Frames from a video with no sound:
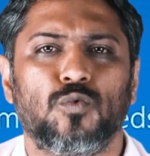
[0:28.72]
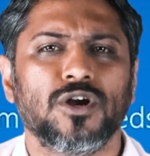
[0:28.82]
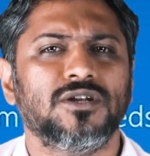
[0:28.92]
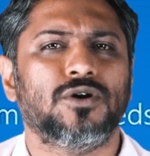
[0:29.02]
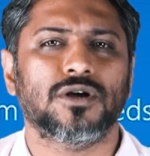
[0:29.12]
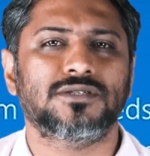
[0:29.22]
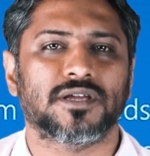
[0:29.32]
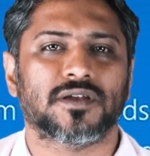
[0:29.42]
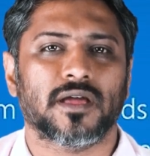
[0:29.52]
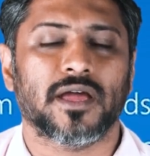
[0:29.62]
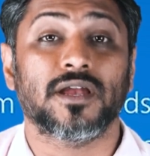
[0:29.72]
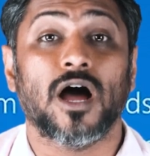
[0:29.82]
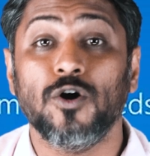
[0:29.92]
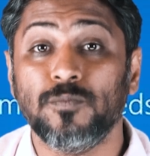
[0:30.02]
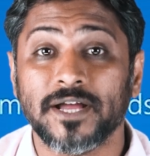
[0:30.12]
what caused it and
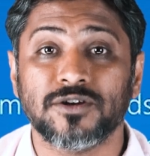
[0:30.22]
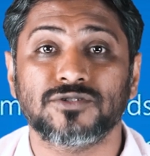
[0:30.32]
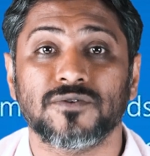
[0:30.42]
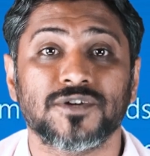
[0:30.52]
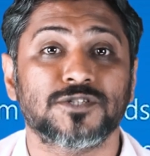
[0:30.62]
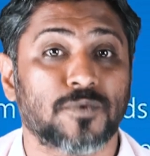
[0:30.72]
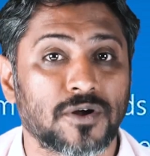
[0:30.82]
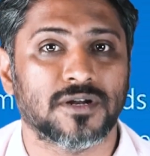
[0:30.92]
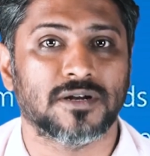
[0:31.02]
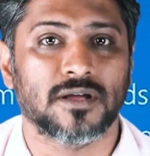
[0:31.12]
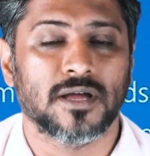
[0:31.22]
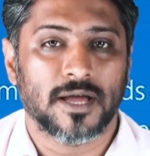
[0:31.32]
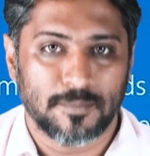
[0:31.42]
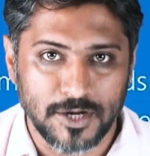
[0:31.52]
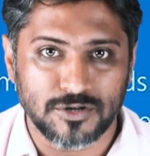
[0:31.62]
how Microsoft responded?
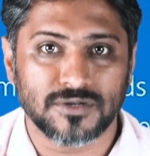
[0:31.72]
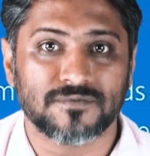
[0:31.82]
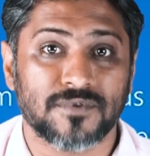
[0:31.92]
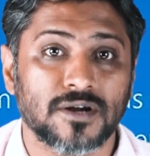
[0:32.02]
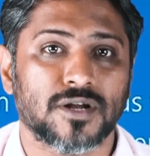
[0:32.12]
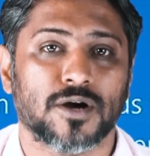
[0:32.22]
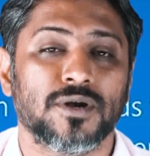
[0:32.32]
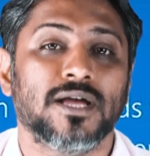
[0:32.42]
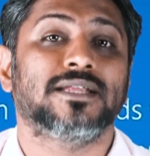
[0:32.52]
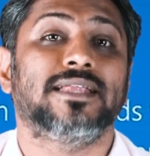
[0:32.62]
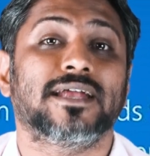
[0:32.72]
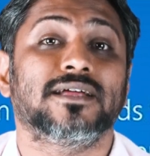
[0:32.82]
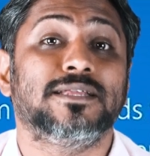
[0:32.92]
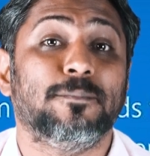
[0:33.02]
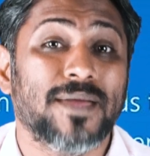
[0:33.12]
Microsoft found out that
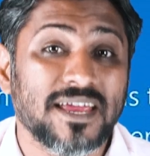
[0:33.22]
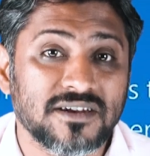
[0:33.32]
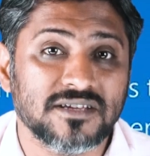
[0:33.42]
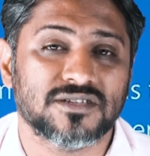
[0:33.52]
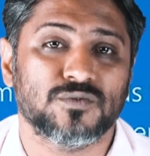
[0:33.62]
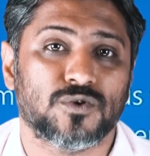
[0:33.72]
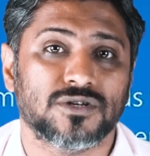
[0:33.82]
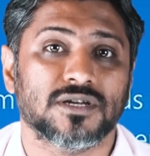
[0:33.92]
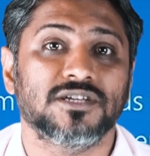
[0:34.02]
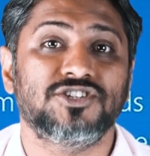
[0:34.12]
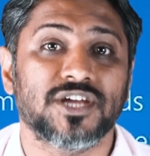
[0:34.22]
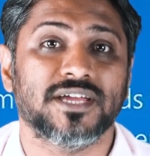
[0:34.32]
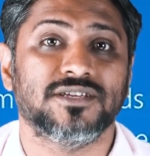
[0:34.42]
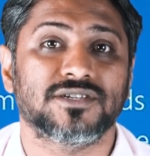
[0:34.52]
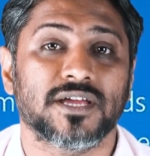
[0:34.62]
the main reason was a
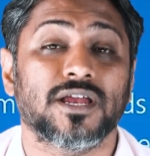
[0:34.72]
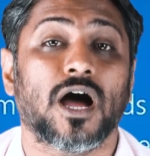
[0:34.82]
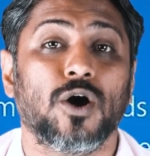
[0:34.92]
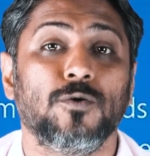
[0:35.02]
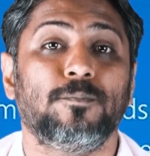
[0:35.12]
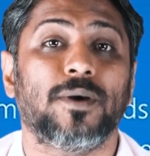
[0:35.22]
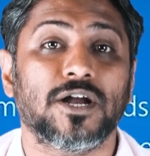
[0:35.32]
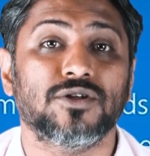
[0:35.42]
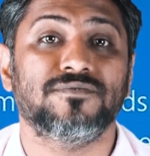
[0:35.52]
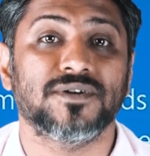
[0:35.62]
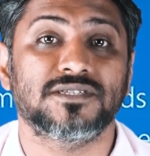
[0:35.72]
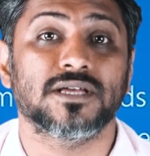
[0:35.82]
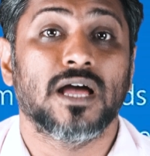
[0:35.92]
change in how part of its